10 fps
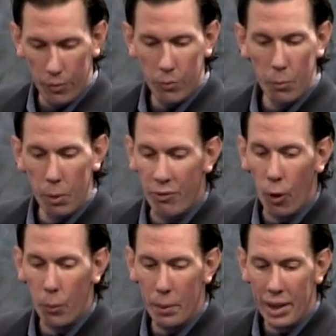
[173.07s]

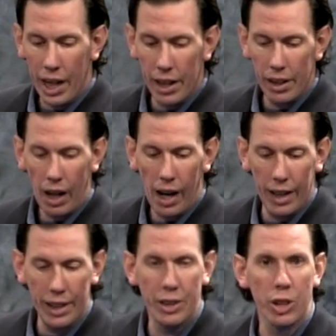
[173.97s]
Before we begin,
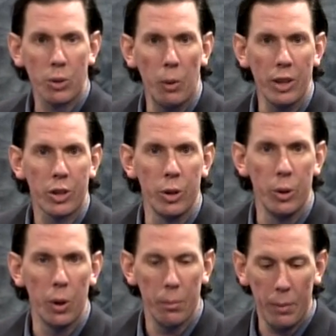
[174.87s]
I just want
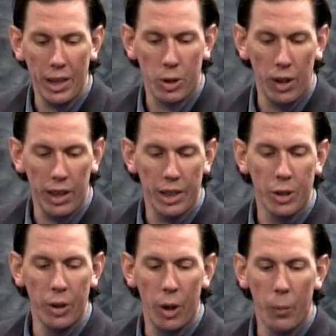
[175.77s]
to make sure I
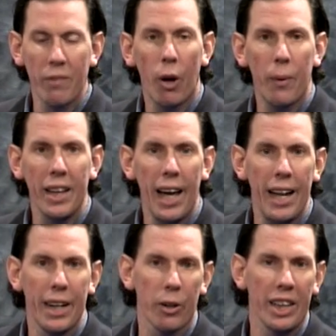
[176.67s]
let you know, we've already
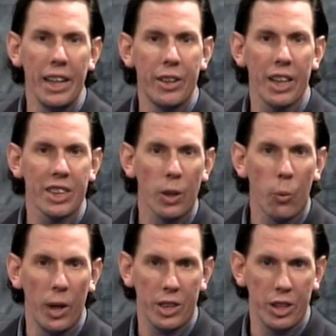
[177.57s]
had nearly a dozen
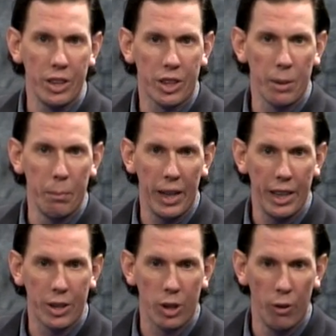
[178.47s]
questions
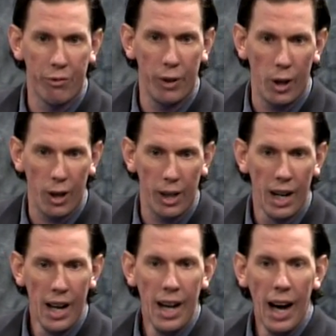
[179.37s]
submitted so far.